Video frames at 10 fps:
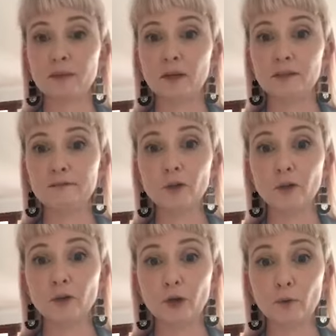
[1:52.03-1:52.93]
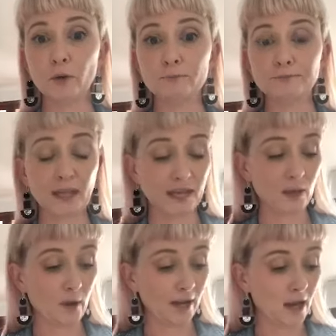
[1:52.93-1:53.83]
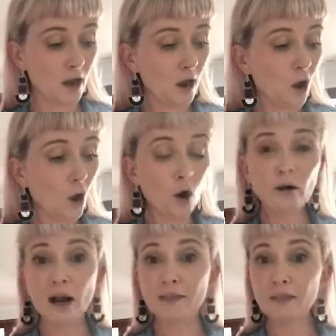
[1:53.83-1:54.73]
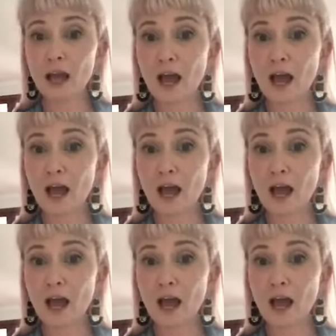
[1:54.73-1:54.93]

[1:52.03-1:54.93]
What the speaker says: line for her to go on. Anyway, all right.